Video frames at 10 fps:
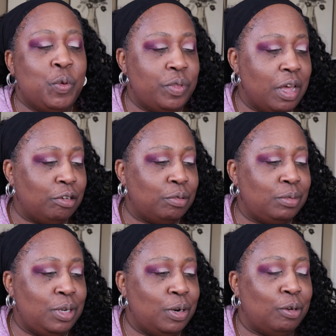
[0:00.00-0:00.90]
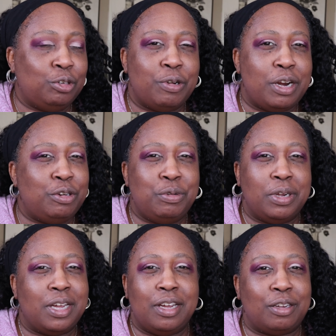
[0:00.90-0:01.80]
without, you know, trying to do
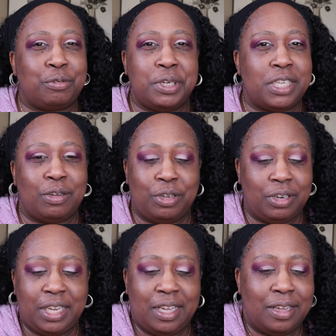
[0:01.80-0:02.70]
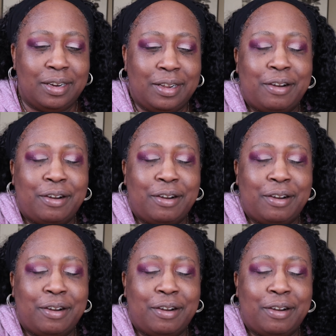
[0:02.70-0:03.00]
a cut crease on your lid.